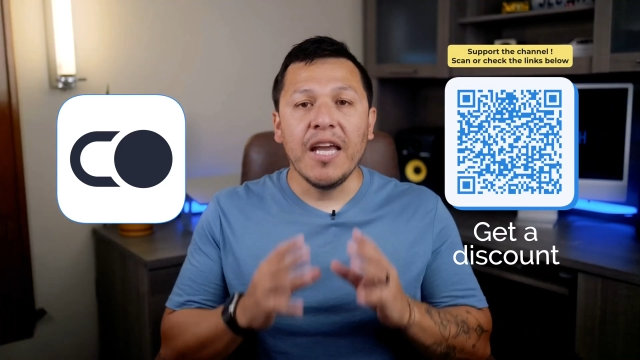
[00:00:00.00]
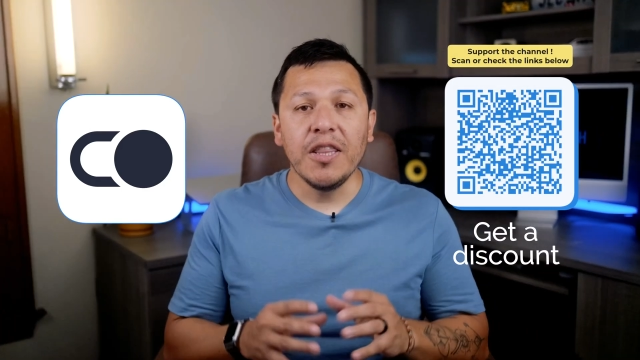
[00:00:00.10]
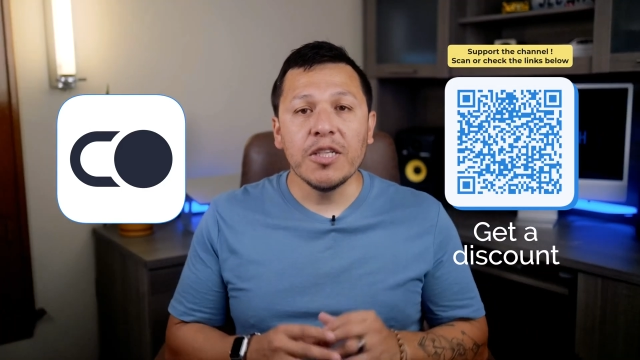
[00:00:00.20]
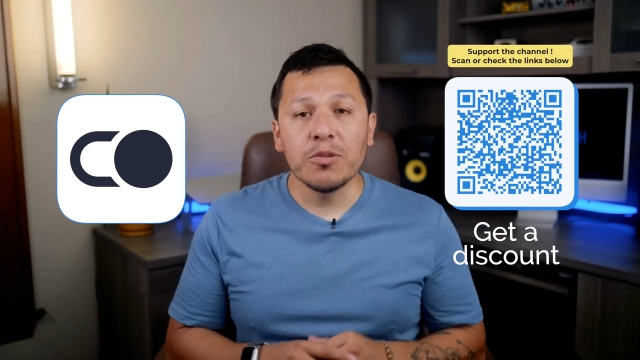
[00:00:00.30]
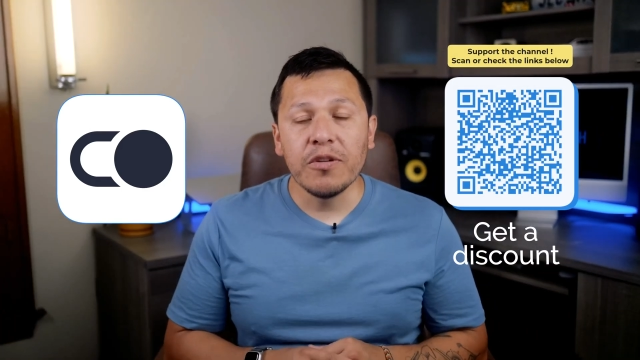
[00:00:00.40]
In
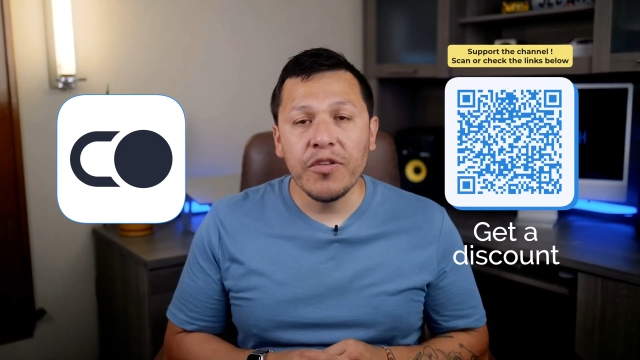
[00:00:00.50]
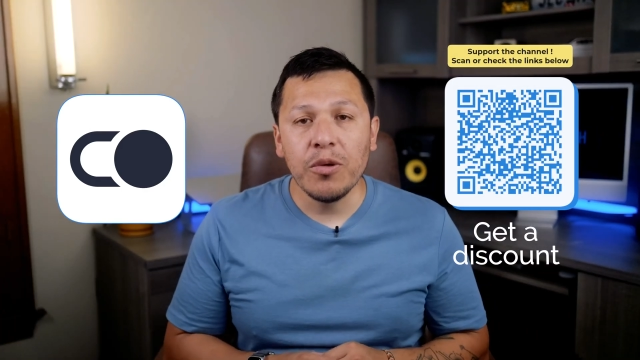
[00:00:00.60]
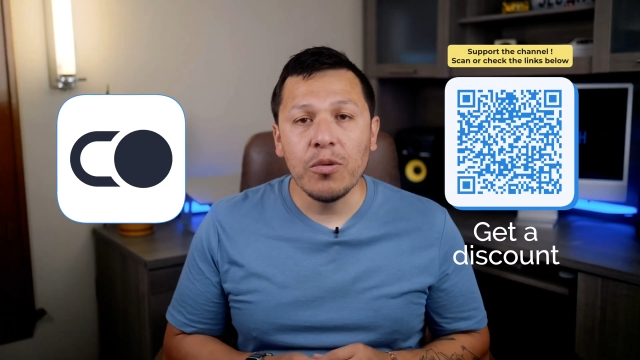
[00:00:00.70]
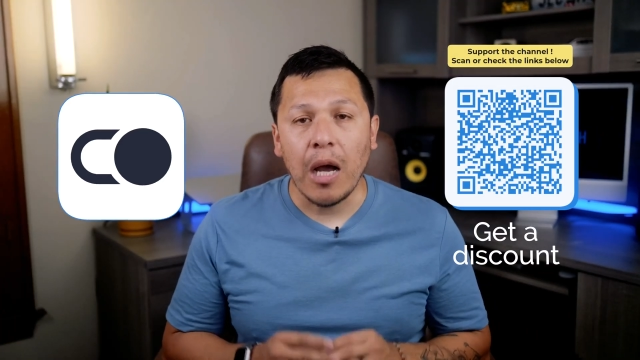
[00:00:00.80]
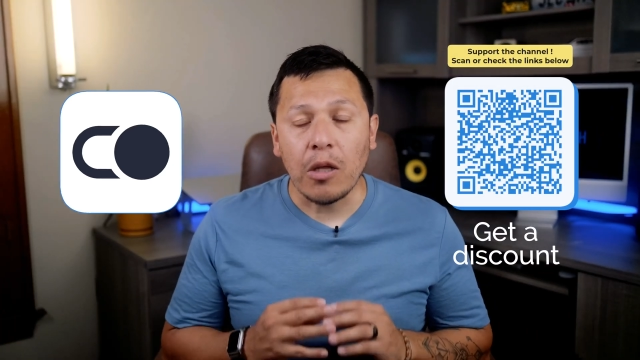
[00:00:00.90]
this
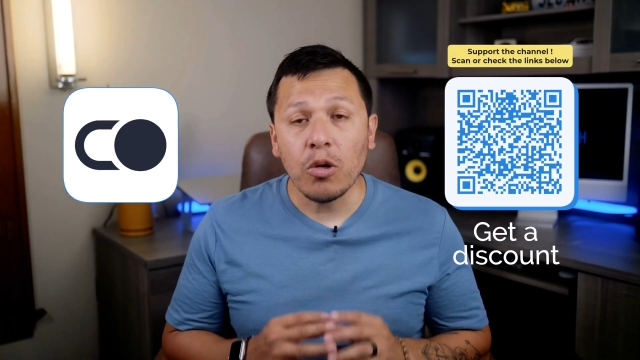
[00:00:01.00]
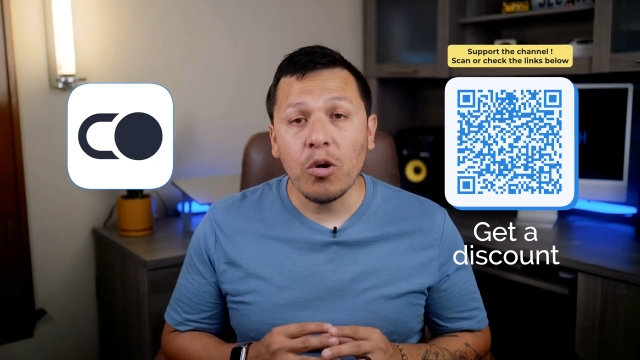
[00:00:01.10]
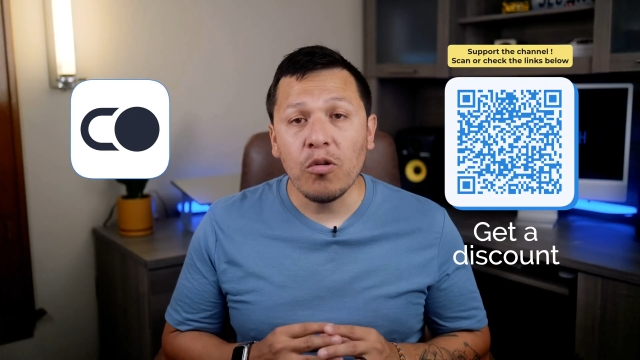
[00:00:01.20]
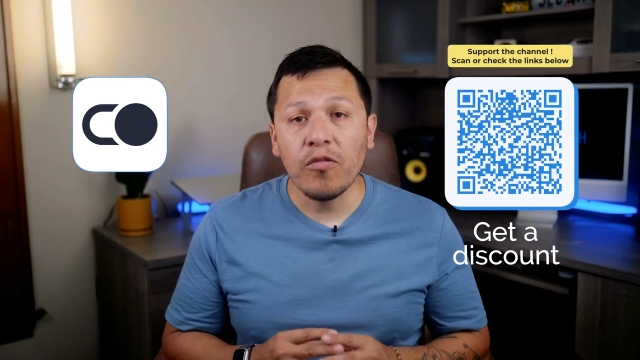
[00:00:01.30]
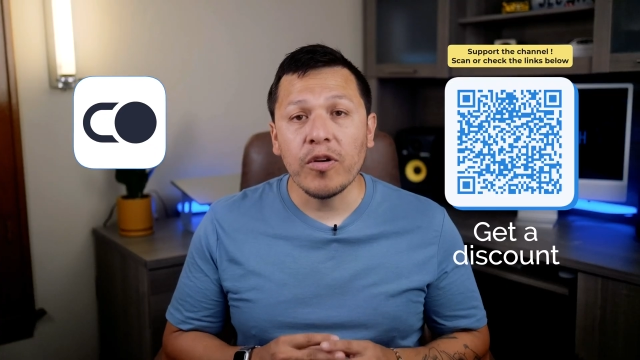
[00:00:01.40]
review, I'll go
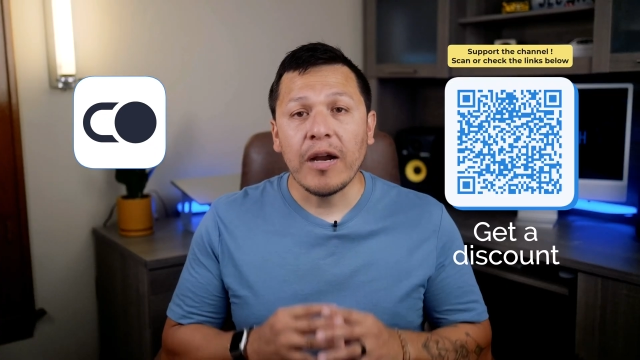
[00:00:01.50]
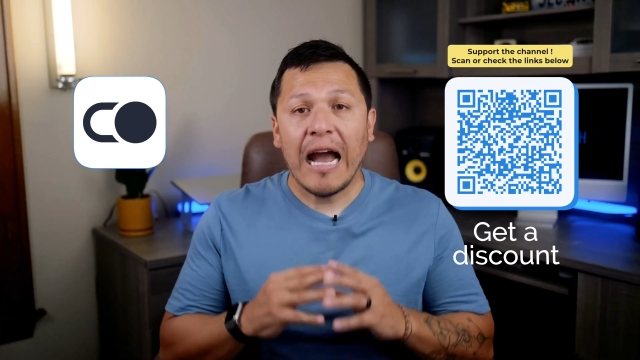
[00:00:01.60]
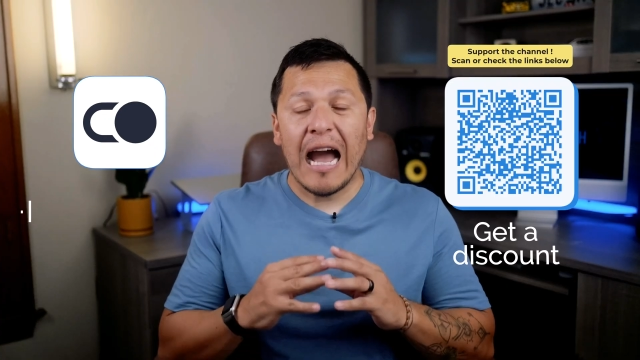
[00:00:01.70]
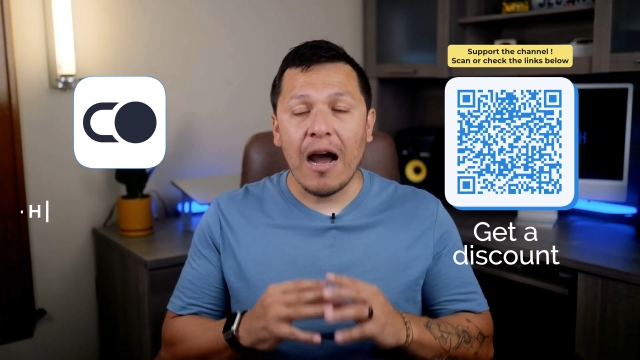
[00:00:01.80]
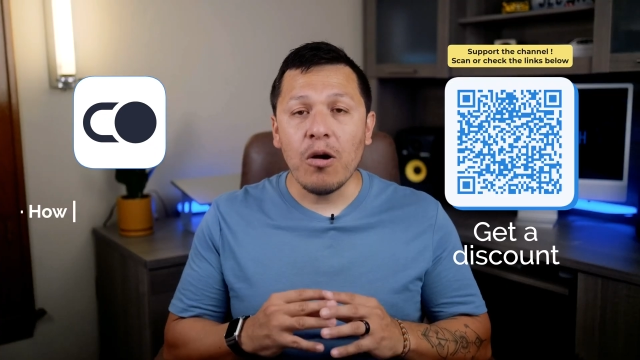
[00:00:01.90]
over
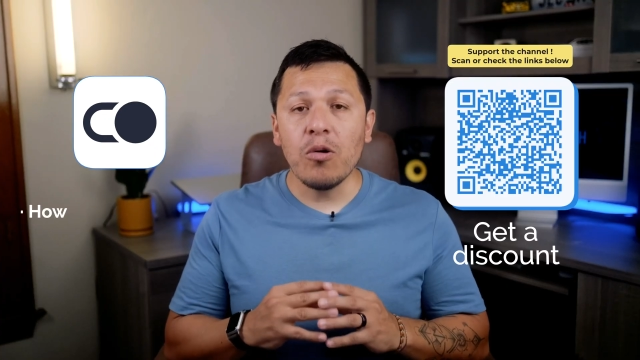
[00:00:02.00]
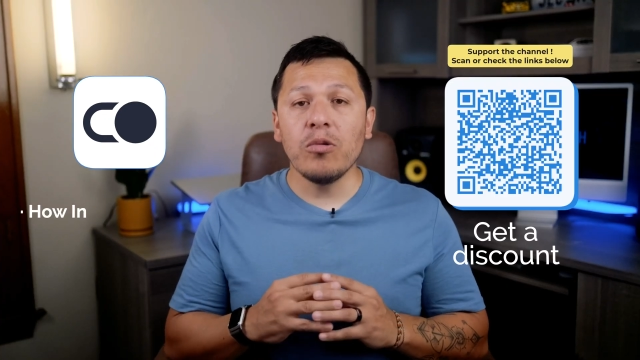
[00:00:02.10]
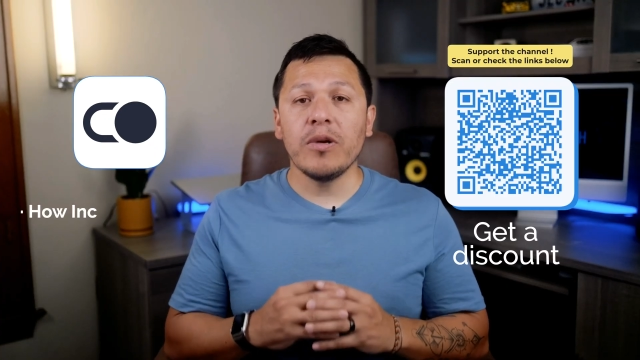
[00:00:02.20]
how